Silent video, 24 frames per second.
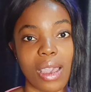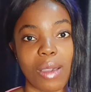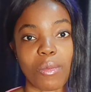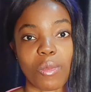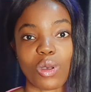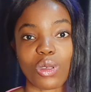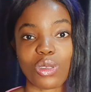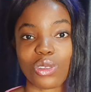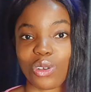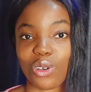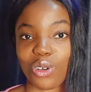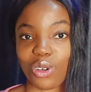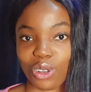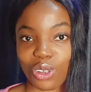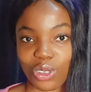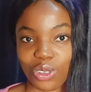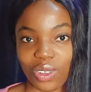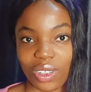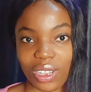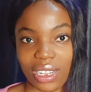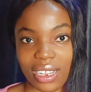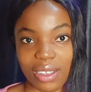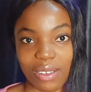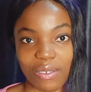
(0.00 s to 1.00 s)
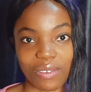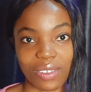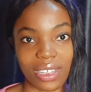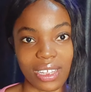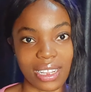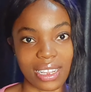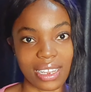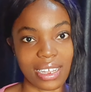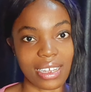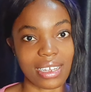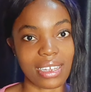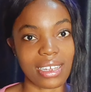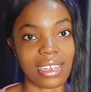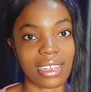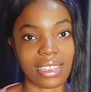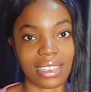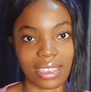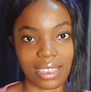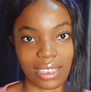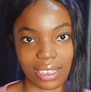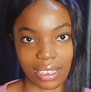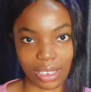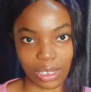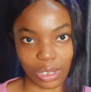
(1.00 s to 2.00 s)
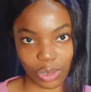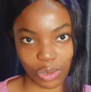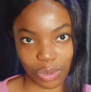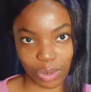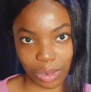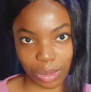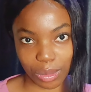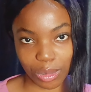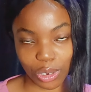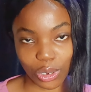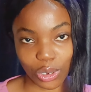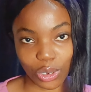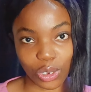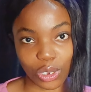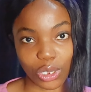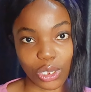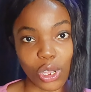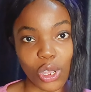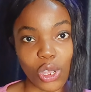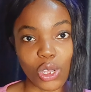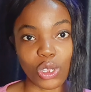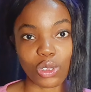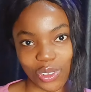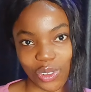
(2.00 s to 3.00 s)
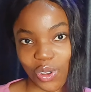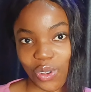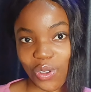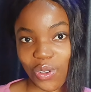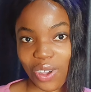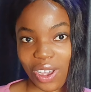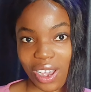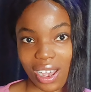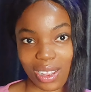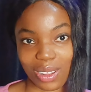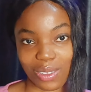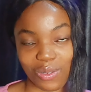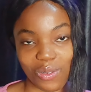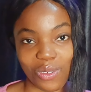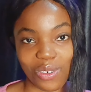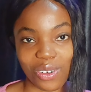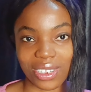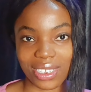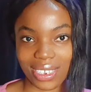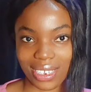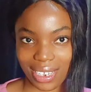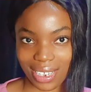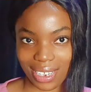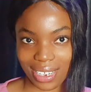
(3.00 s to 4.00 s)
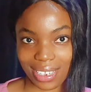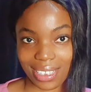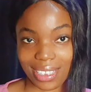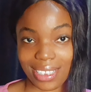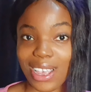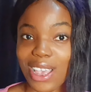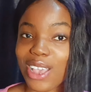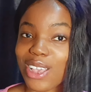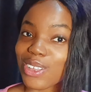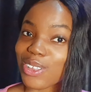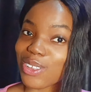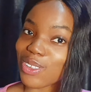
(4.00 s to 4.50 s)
I'm also going to leave the link in the description so you can watch it.